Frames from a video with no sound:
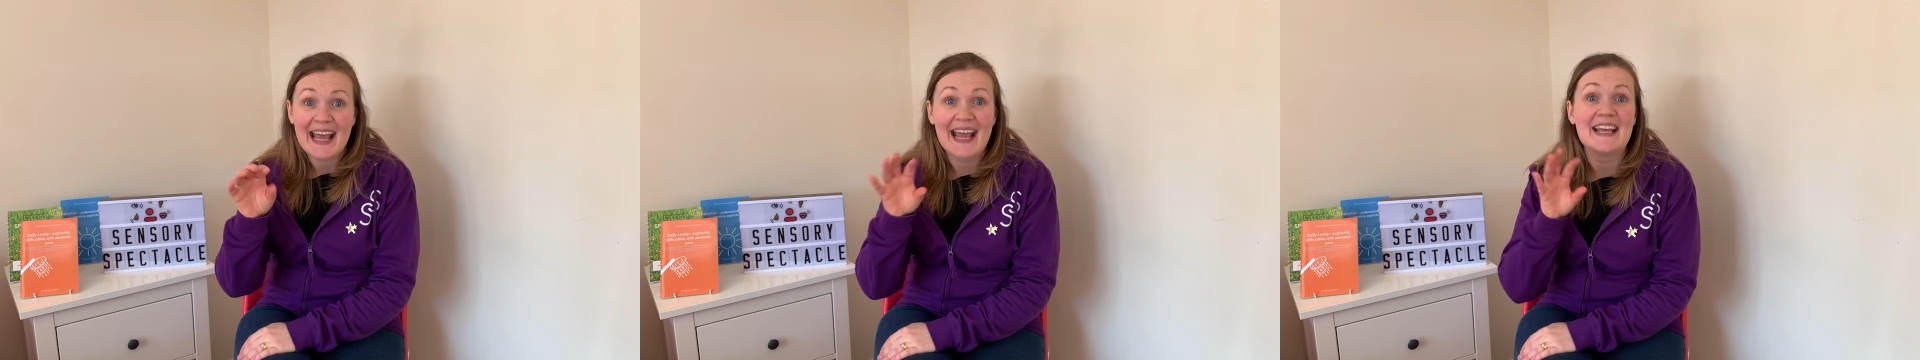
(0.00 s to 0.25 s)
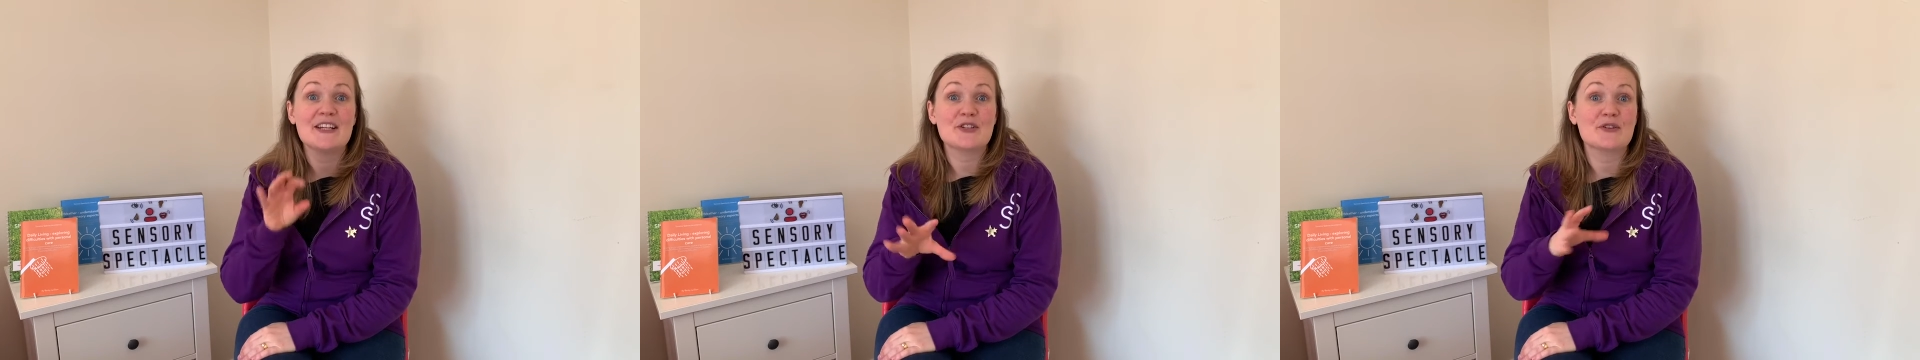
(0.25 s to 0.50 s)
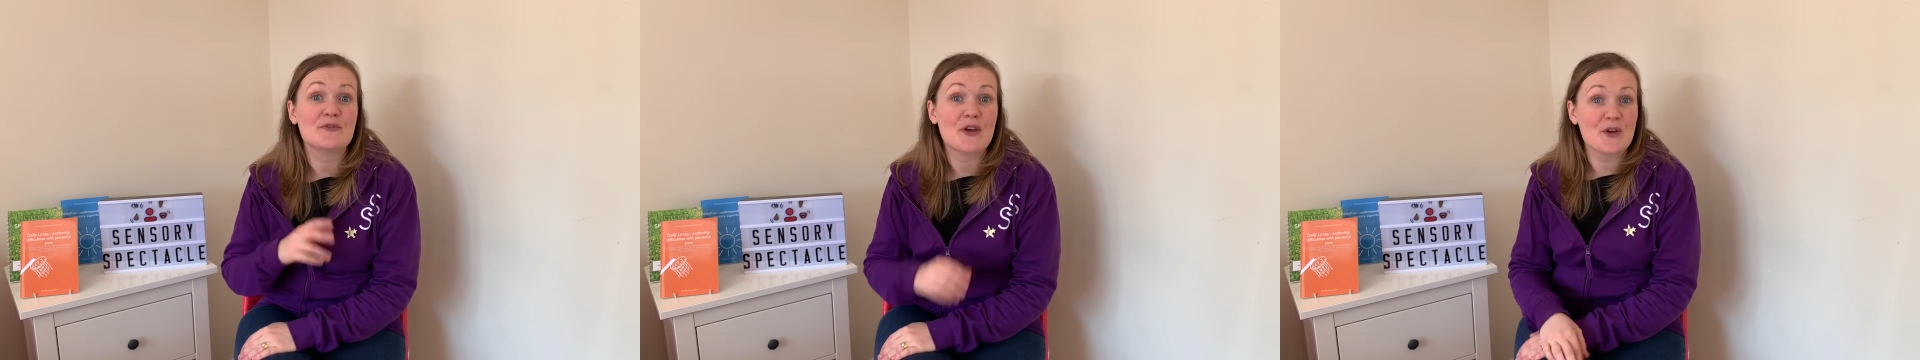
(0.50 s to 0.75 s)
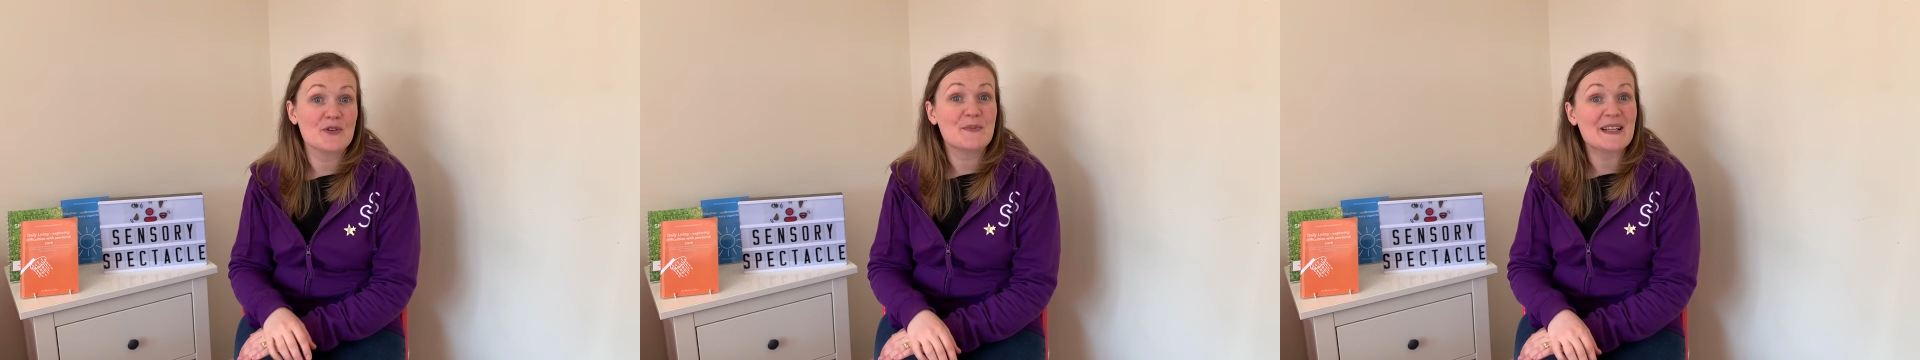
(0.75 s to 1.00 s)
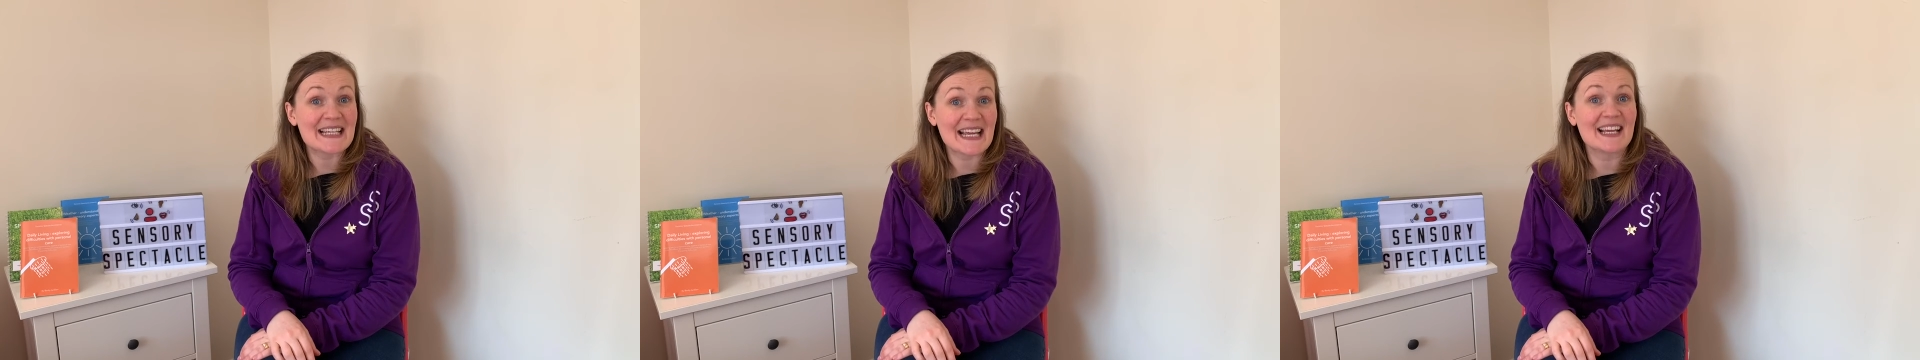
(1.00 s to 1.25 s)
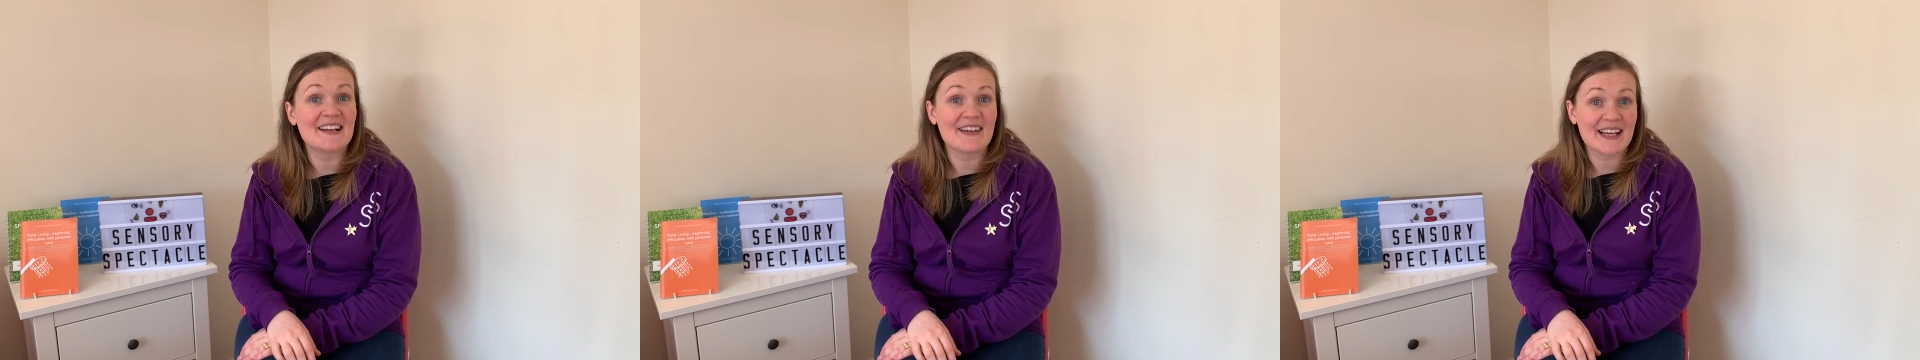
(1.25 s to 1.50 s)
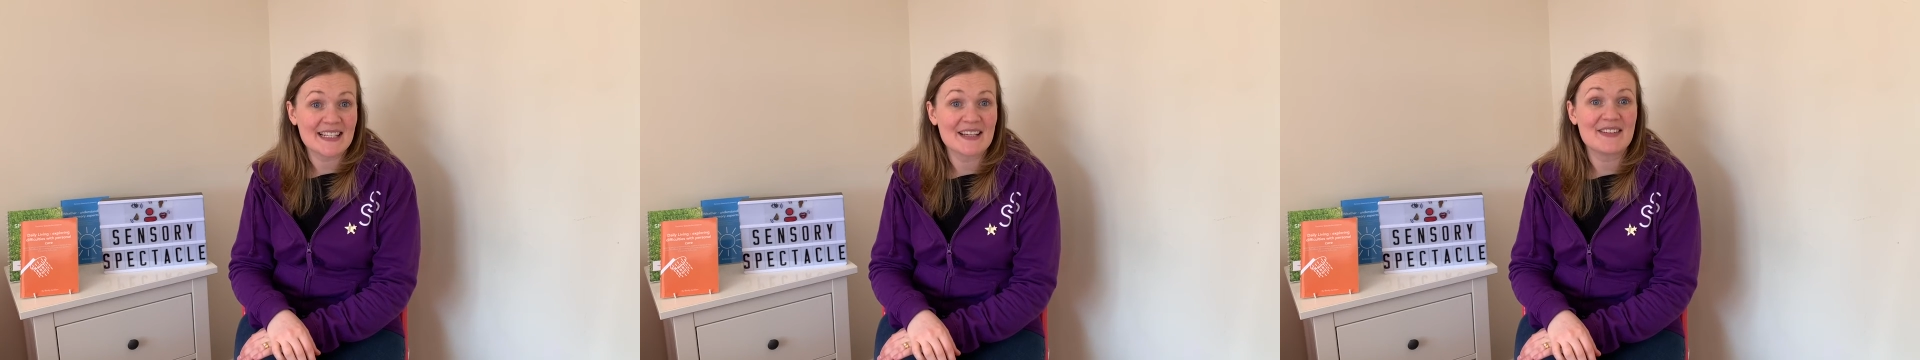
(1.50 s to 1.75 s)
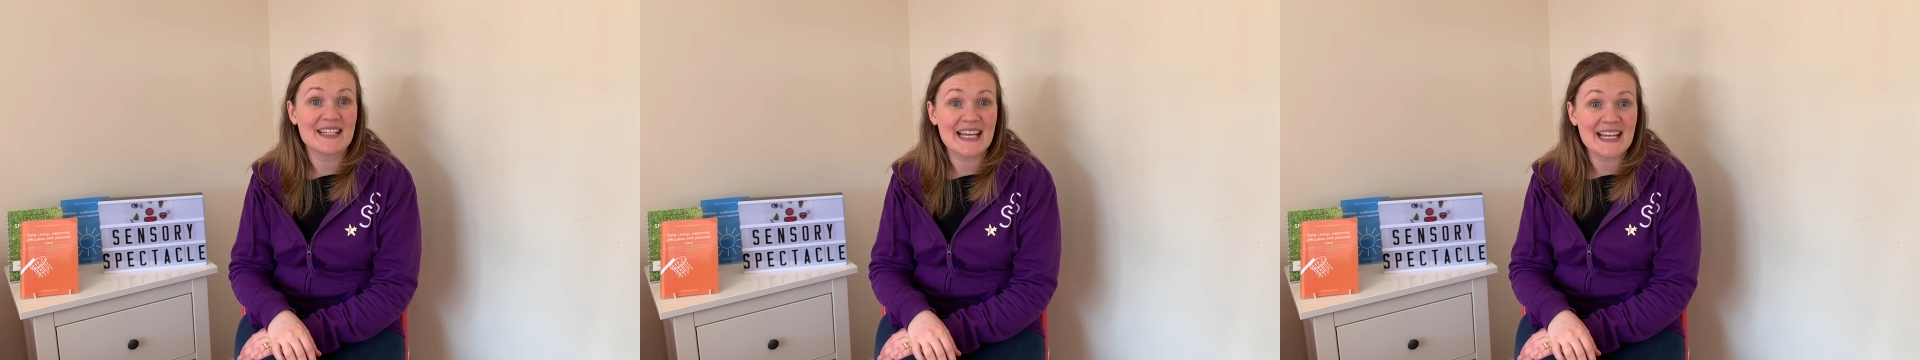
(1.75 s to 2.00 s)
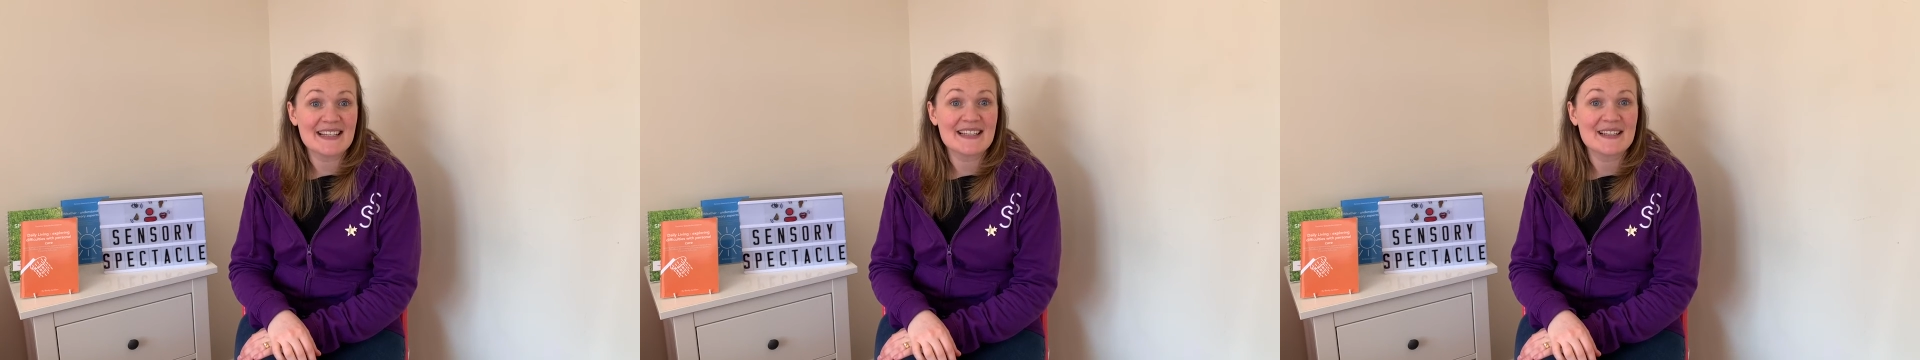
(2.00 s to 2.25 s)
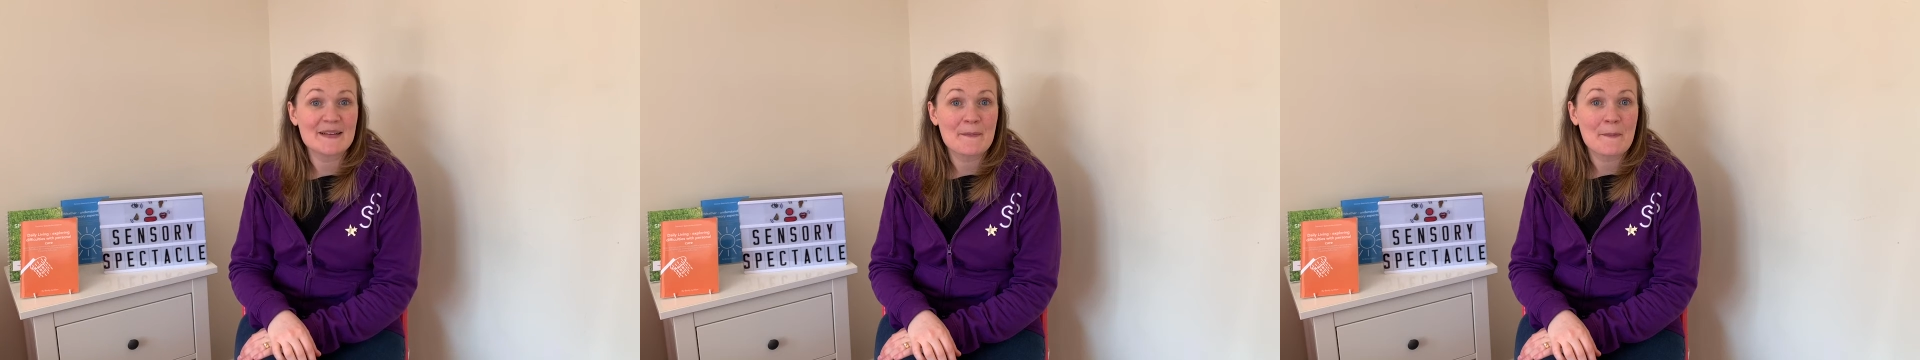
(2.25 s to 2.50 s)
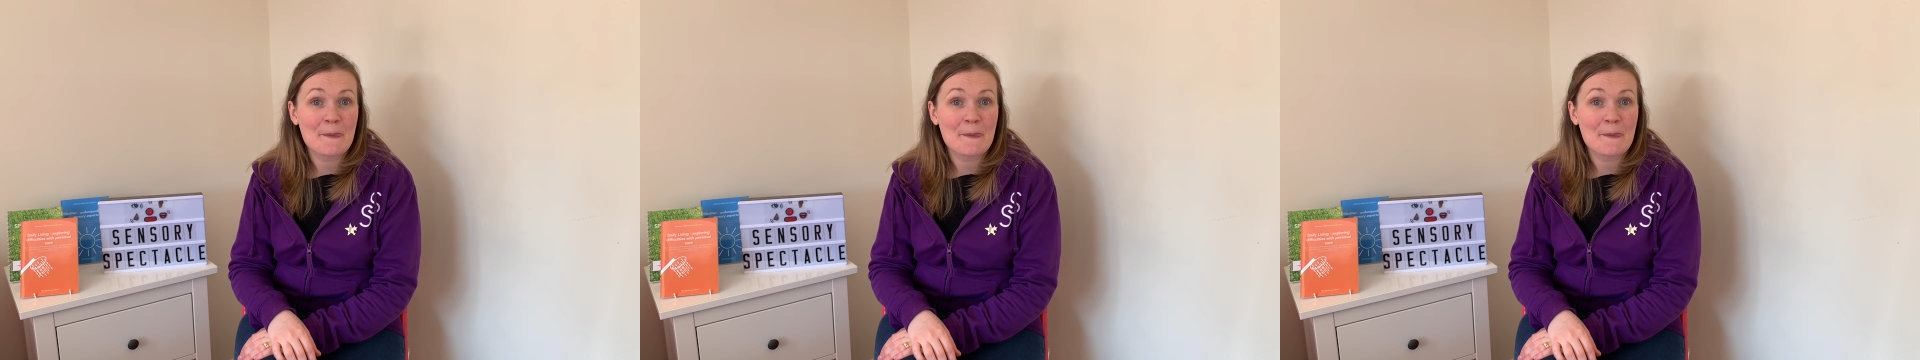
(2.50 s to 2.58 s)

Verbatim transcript: each of those particular activities.